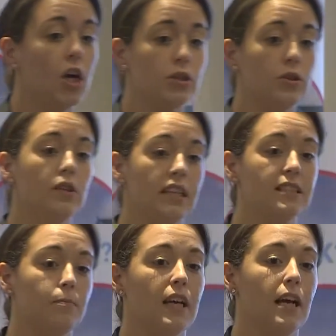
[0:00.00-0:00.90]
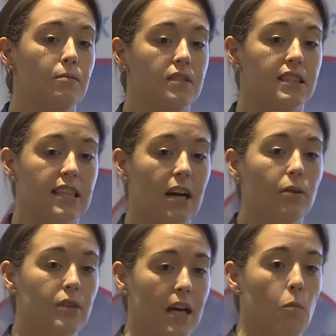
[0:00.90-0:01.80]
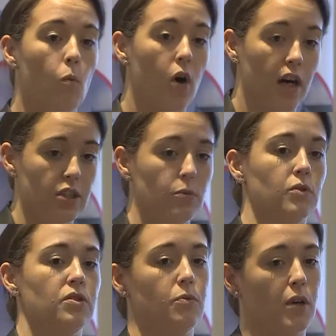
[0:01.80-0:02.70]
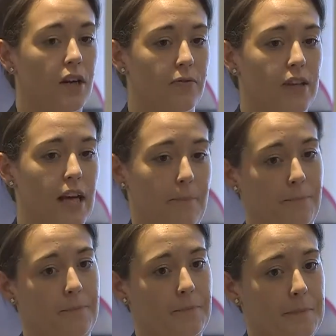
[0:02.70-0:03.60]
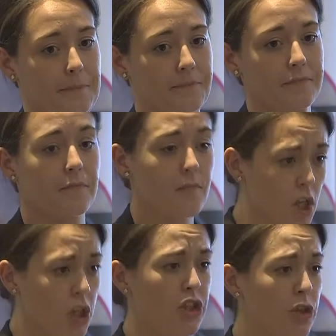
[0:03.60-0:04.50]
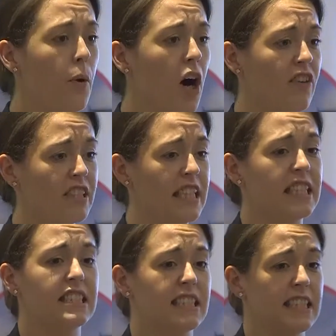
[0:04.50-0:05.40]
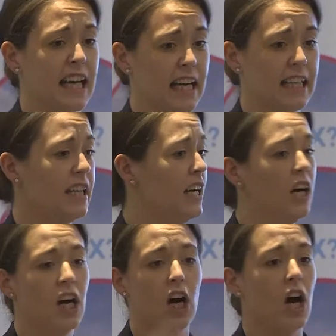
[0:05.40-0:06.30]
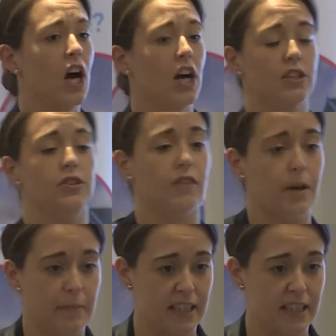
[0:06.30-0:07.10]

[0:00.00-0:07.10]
you need to be able to tell them why you want to work for them. You are, at the end of the day, your own